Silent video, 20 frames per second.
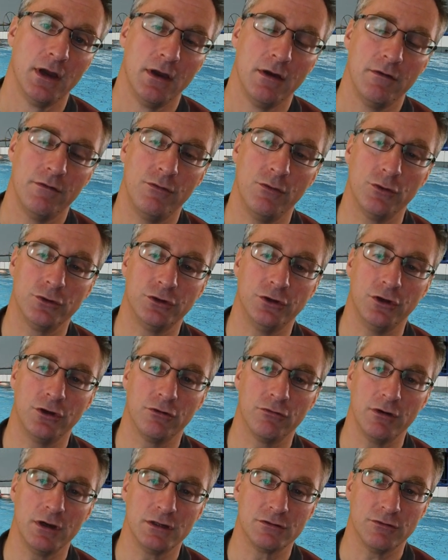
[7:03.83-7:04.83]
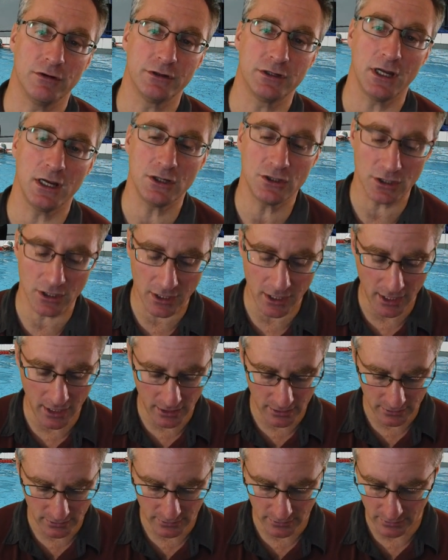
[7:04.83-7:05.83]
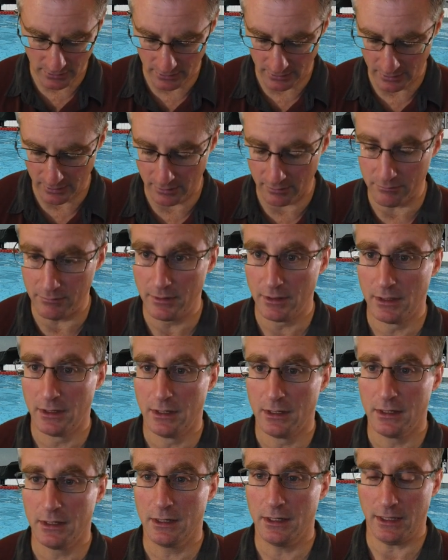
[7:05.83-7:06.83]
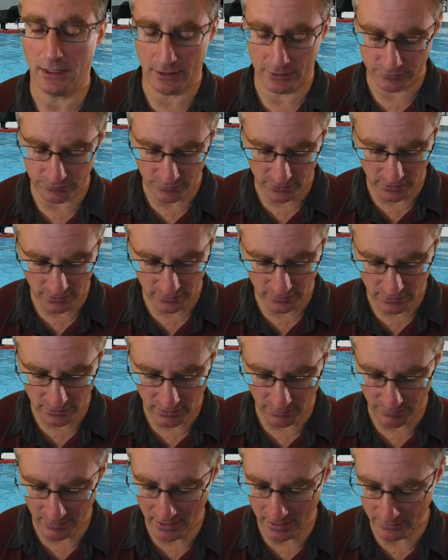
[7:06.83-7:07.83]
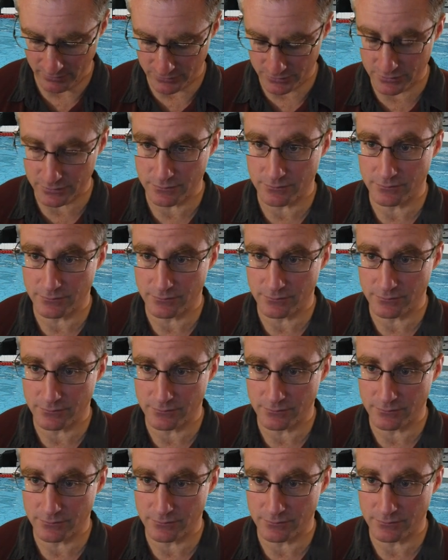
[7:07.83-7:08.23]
40 degrees rotation there as we come out.